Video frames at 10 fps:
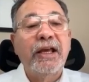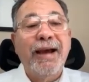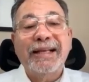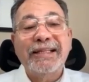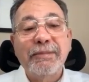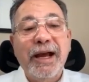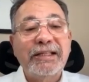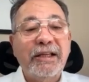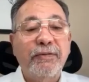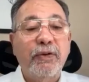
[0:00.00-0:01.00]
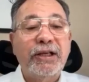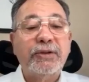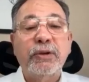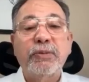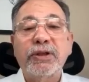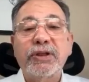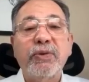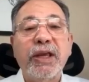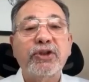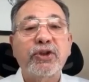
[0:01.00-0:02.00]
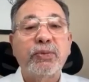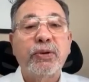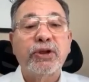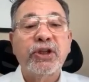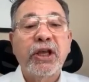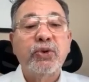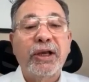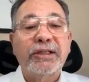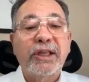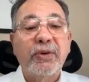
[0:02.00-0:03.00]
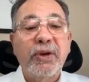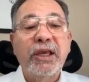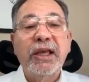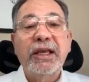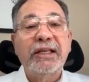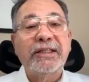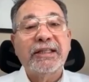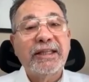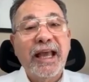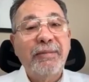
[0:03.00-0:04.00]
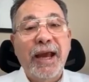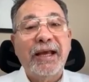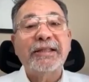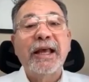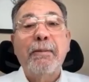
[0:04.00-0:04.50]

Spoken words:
Maximizing 4x1 plus 3x2 plus 2x3 is the same as